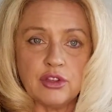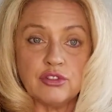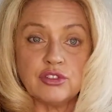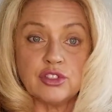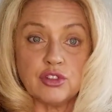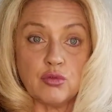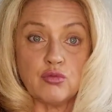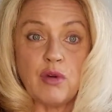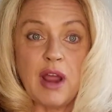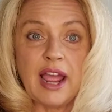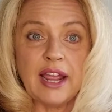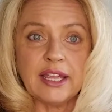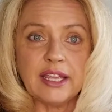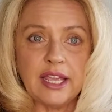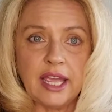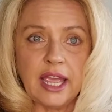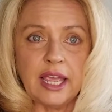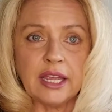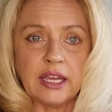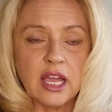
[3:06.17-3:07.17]
a
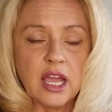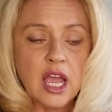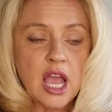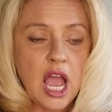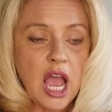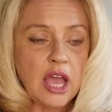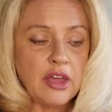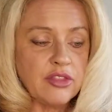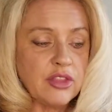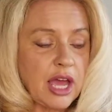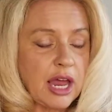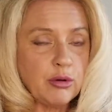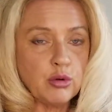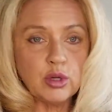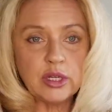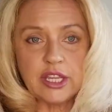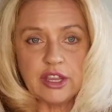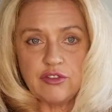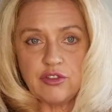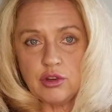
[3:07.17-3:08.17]
ranking, and that will
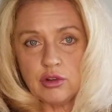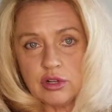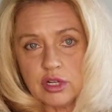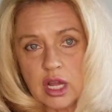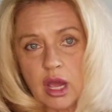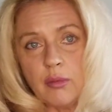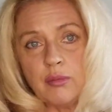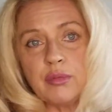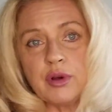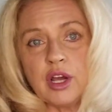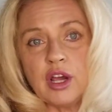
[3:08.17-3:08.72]
give you a number